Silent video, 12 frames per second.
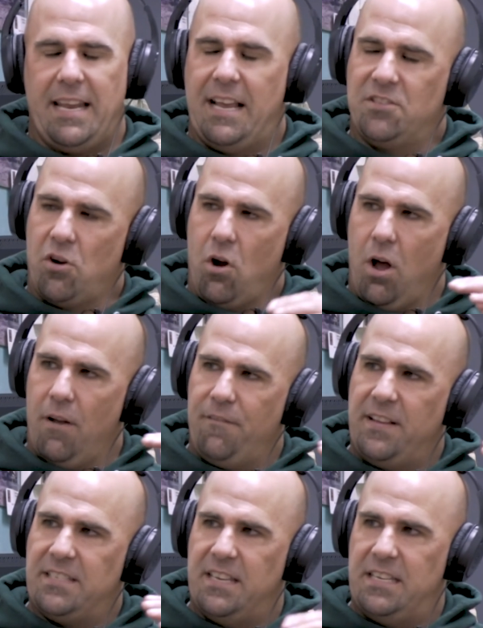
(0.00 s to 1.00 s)
has our
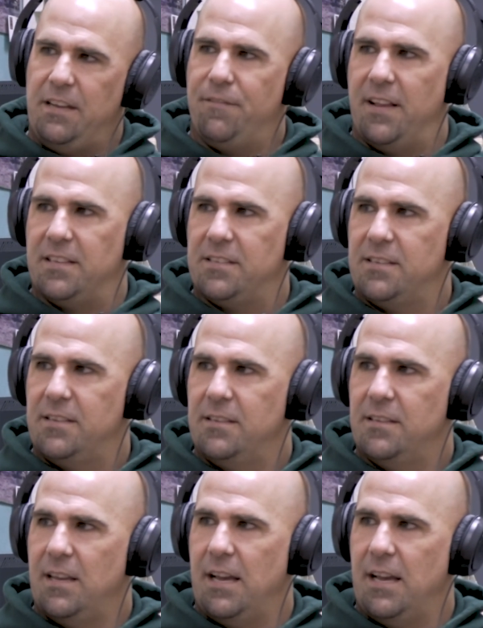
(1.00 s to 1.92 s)
offense and defense